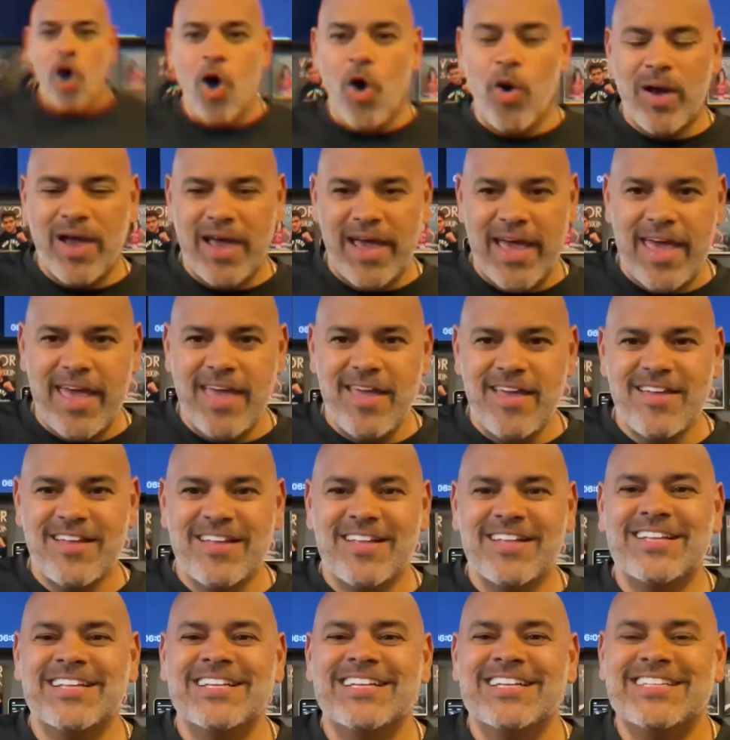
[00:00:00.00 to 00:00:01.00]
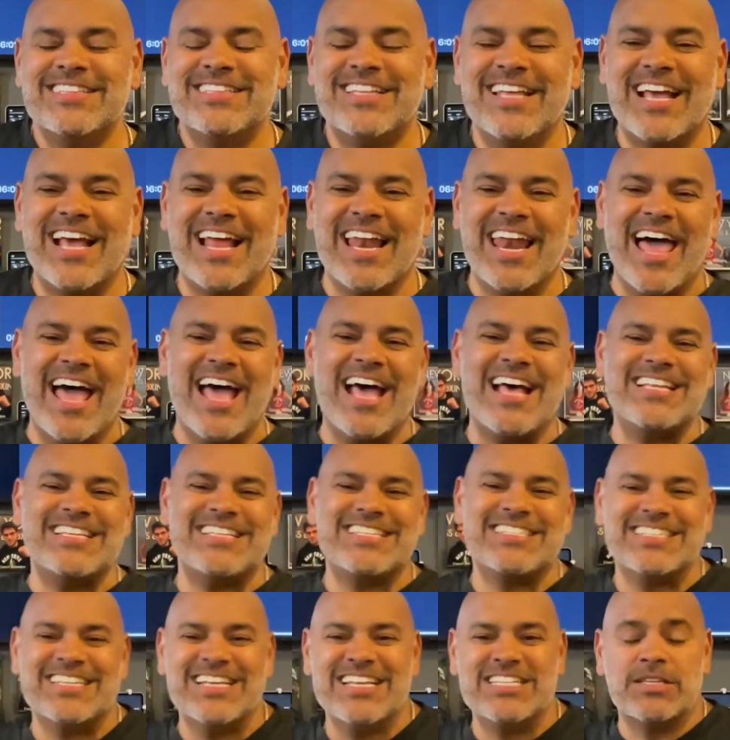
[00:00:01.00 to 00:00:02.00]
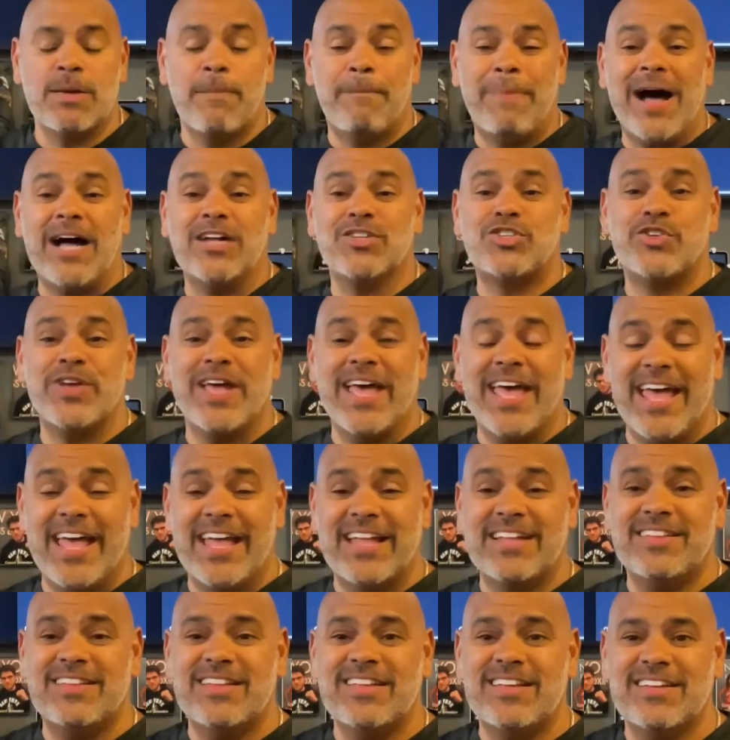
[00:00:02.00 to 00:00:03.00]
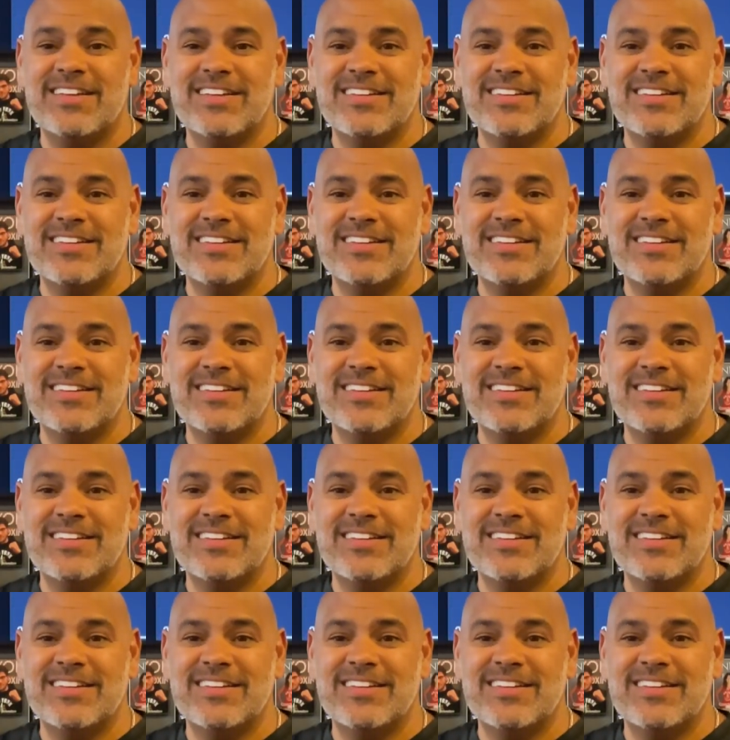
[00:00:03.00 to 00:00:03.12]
Okay, the class is about to end.